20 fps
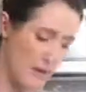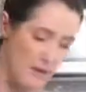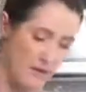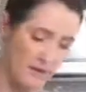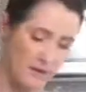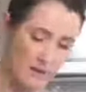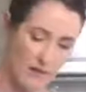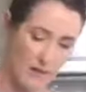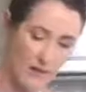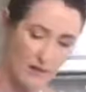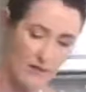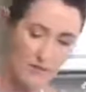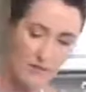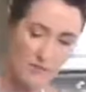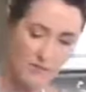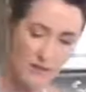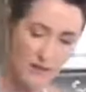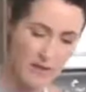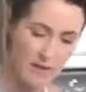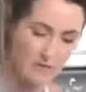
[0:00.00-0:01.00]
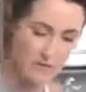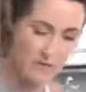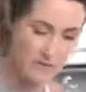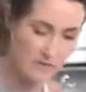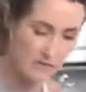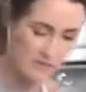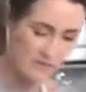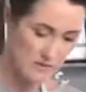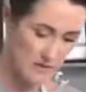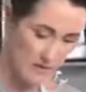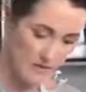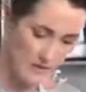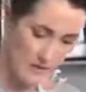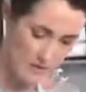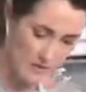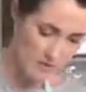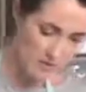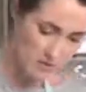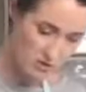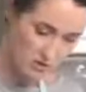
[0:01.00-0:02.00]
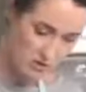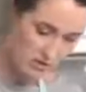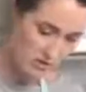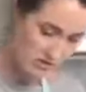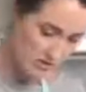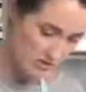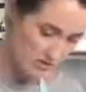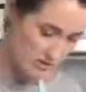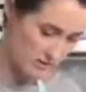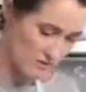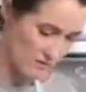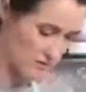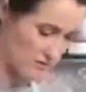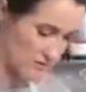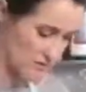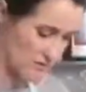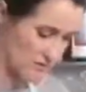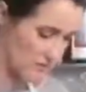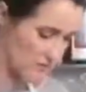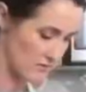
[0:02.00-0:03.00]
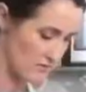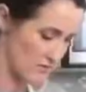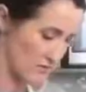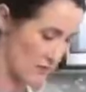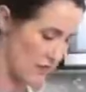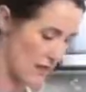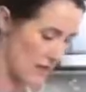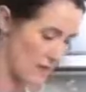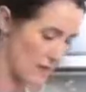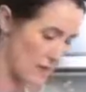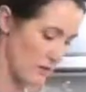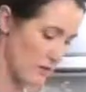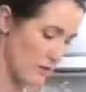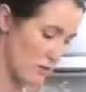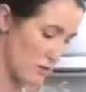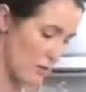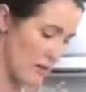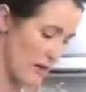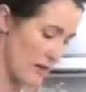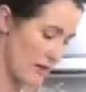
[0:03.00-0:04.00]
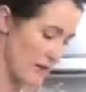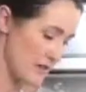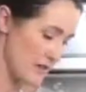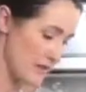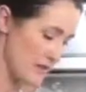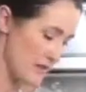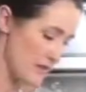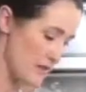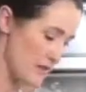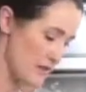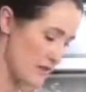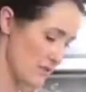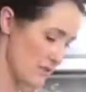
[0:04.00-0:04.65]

and the other flavors have just had a little party